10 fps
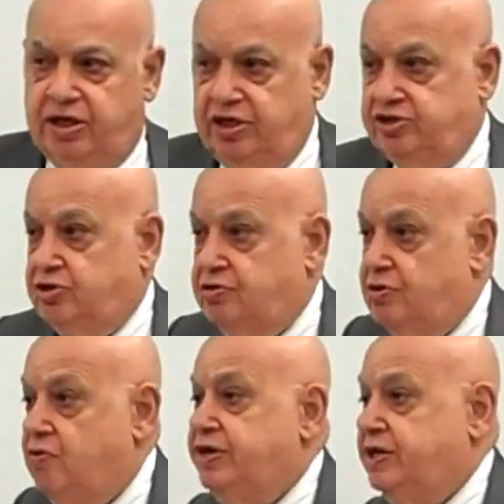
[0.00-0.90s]
is
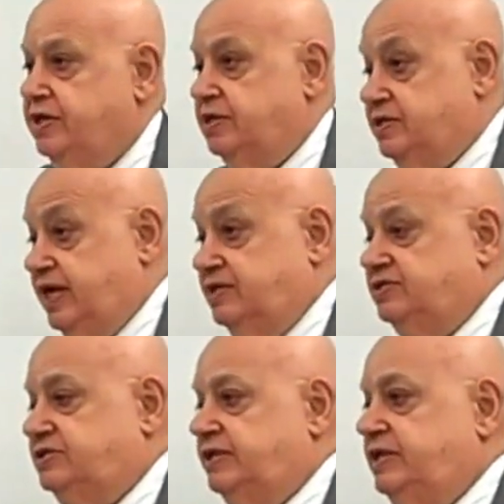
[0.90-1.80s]
growing
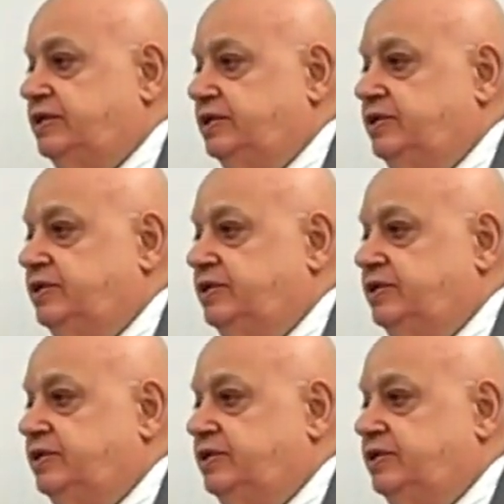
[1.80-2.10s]
intensely